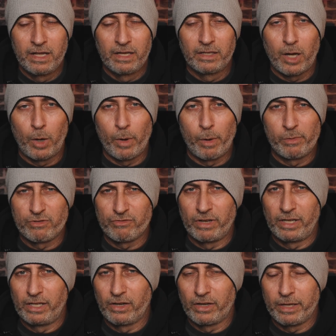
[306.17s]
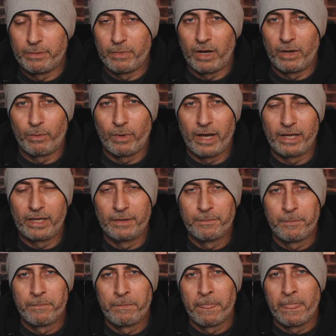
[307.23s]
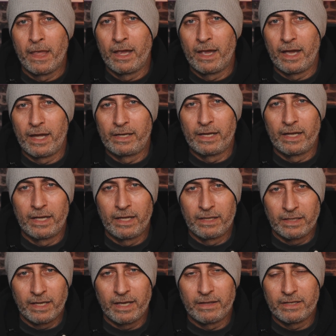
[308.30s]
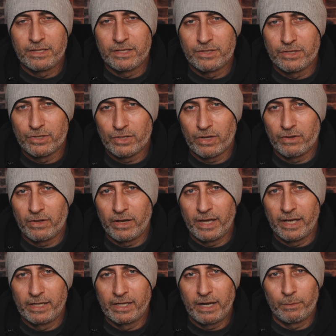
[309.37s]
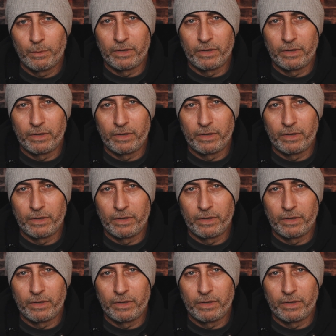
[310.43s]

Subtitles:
No one was really looking my way. And yeah, this is the shot that I ended up